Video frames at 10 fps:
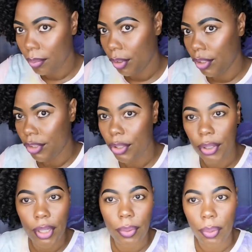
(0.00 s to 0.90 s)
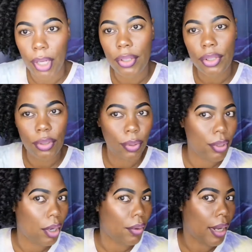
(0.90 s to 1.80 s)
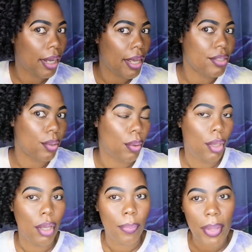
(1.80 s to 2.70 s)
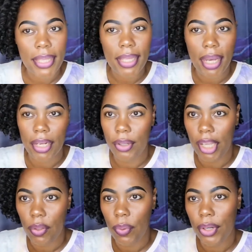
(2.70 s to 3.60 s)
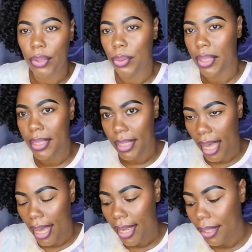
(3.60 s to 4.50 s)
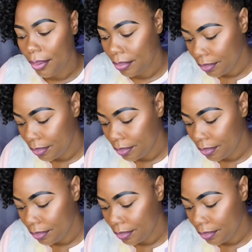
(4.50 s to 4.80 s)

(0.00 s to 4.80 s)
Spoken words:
I'm gonna turn around and show you. All right, guys, so basically you can wear it to the side.